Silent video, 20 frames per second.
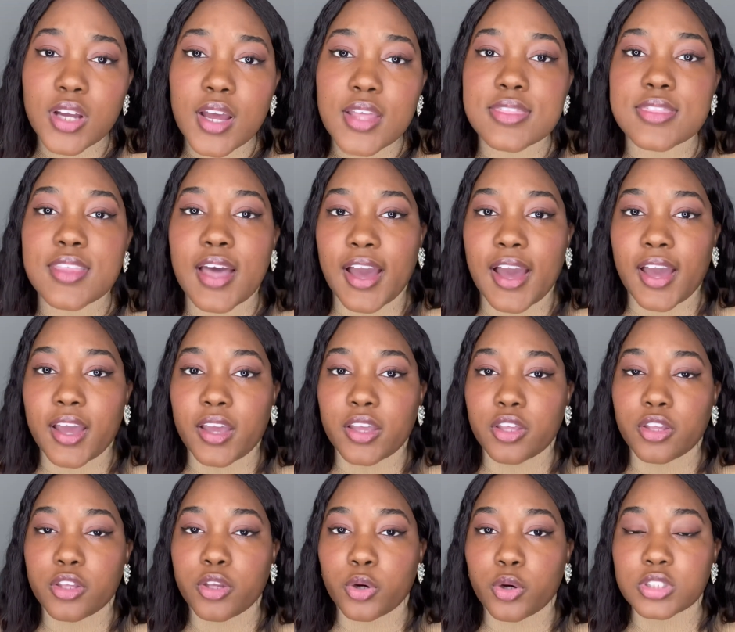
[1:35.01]
that
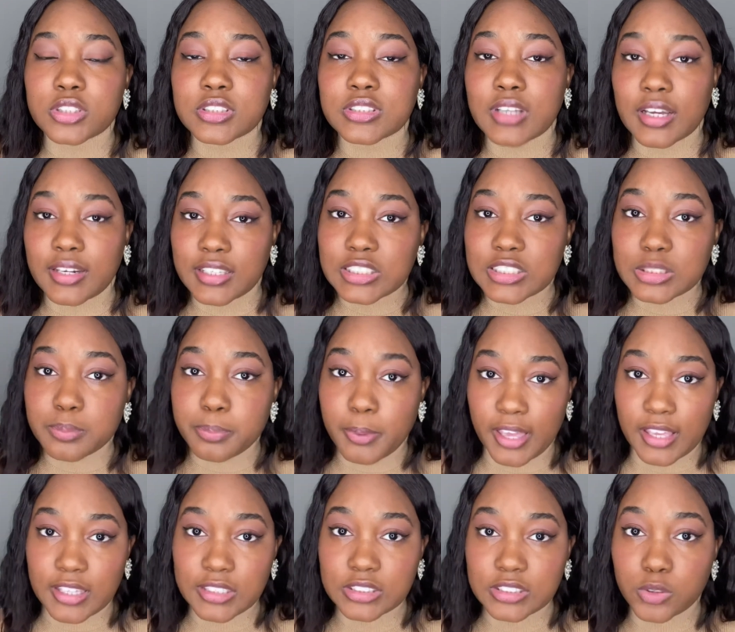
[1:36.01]
your study
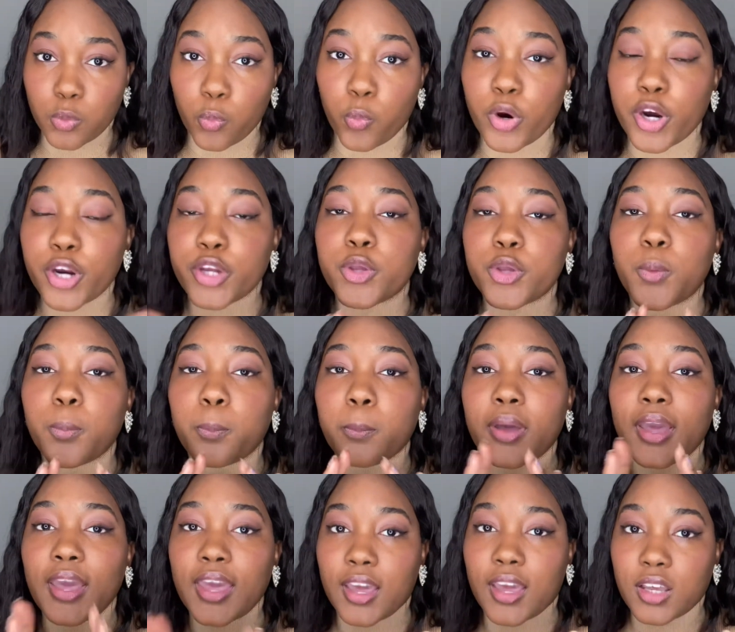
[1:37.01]
space, where you
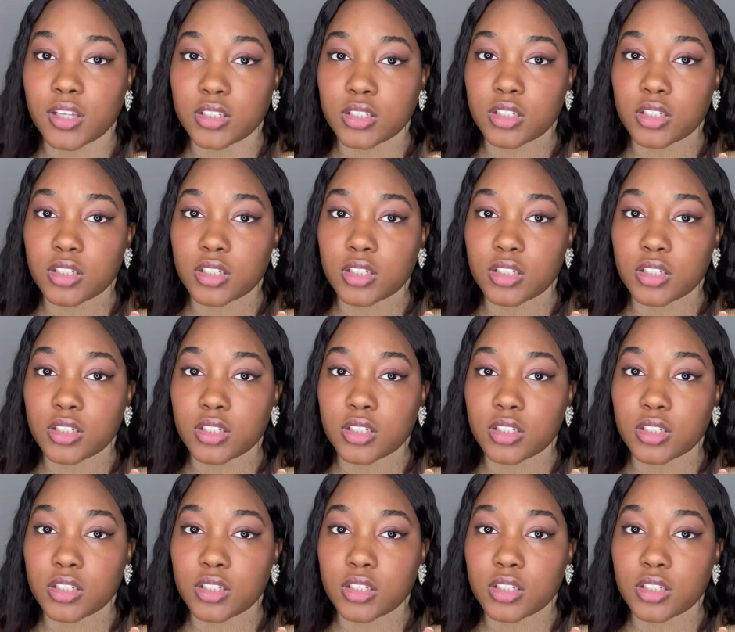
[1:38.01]
pick,